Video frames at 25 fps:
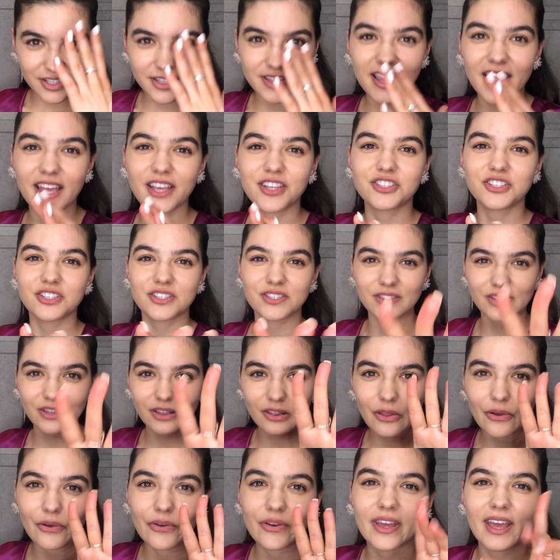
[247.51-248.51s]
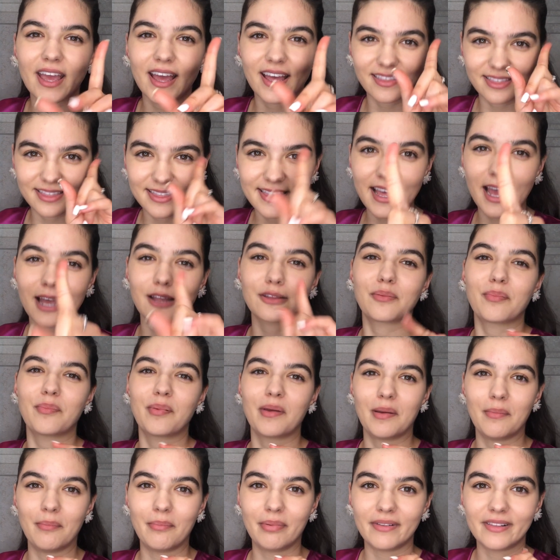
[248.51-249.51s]
they just look at that
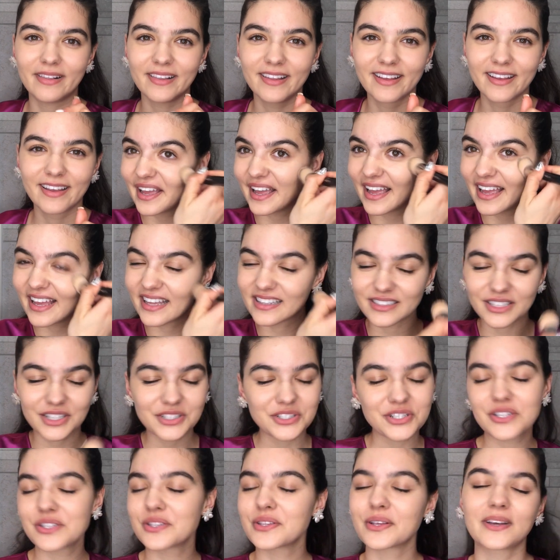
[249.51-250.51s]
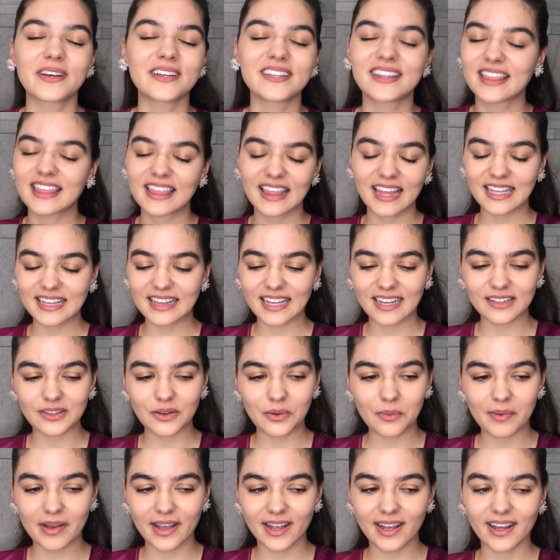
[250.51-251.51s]
pimple. And I just could think that,
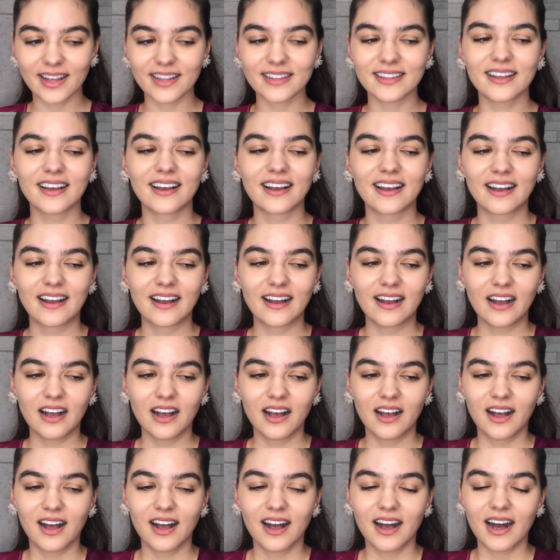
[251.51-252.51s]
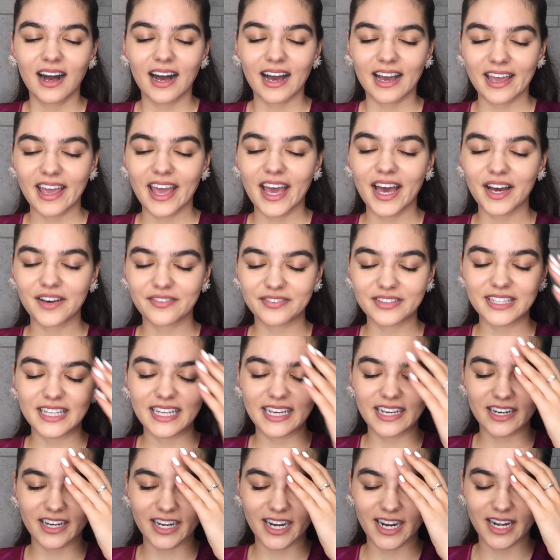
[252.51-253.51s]
oh my god, I have it
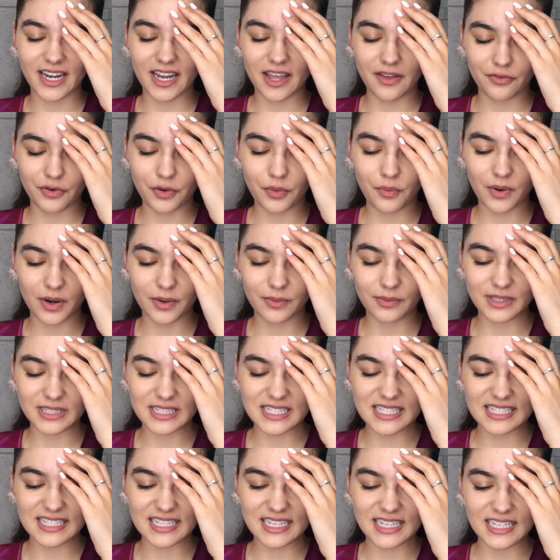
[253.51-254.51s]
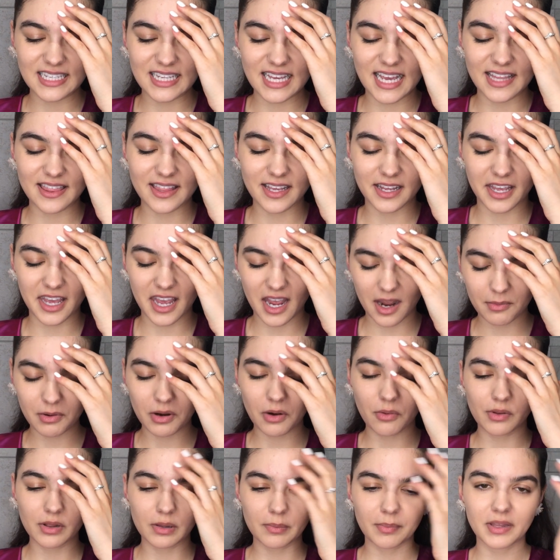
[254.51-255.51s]
there and everyone will see it and the
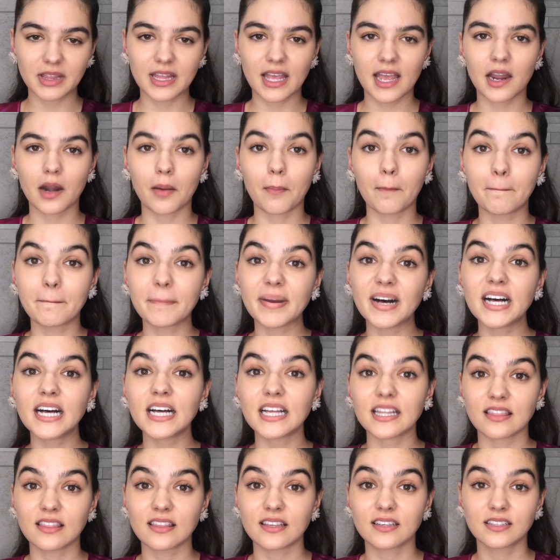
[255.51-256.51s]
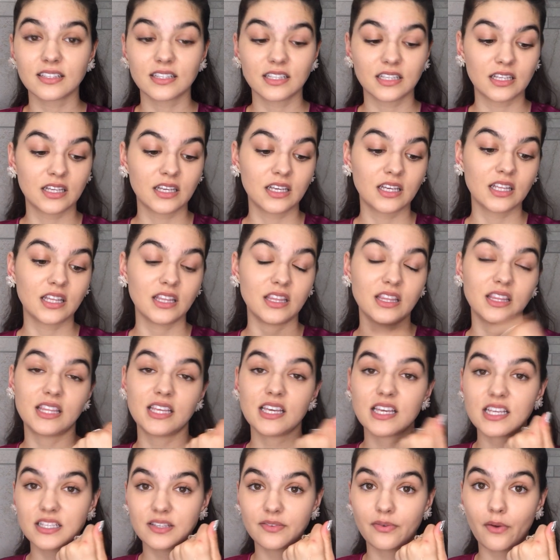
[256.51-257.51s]
camera will be there. But
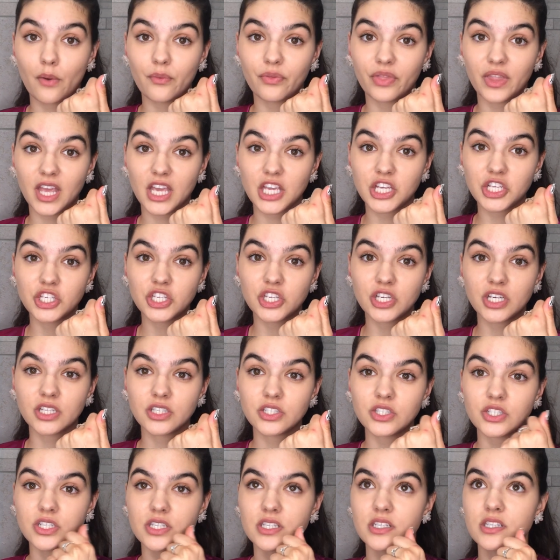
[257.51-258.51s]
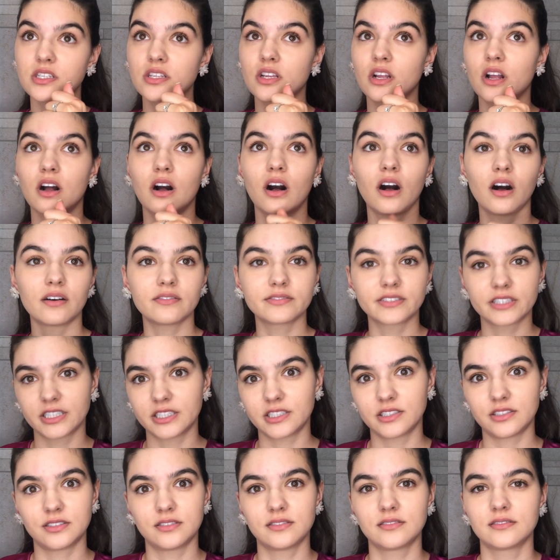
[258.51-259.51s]
this foundation just
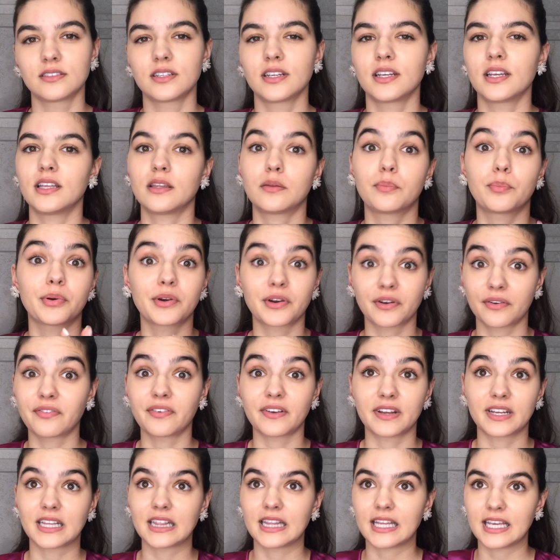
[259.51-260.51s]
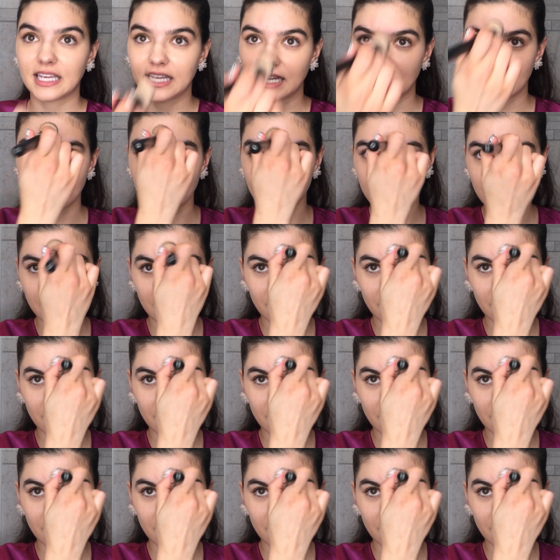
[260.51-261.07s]
covered it perfectly.